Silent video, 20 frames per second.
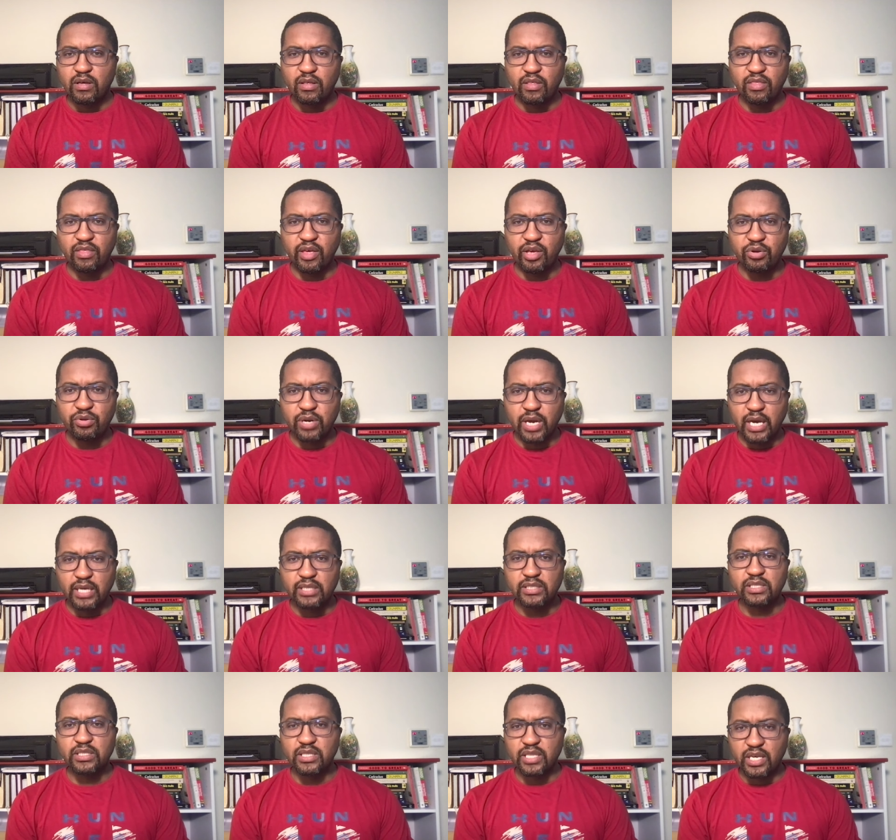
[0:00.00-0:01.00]
The
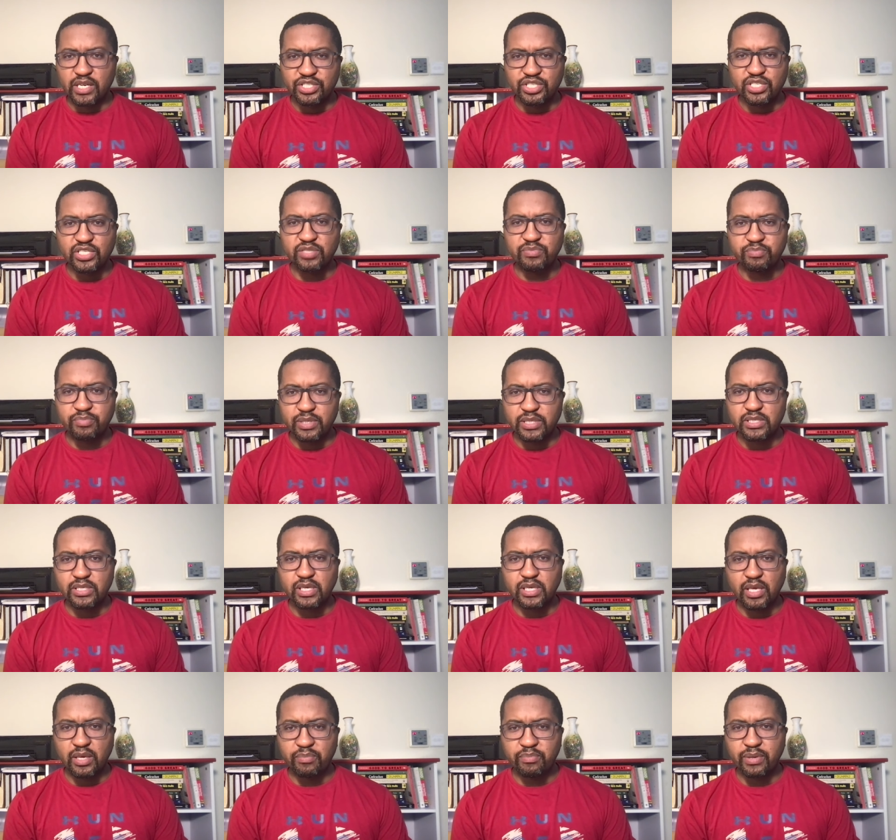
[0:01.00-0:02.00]
United Nations
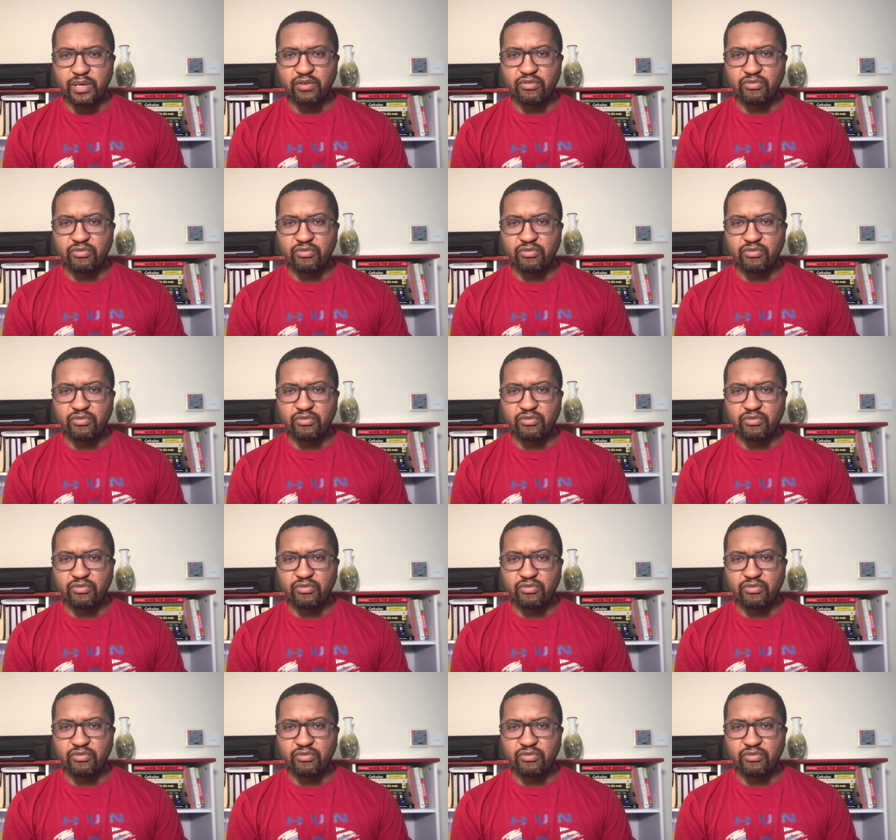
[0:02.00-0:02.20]
peacekeeping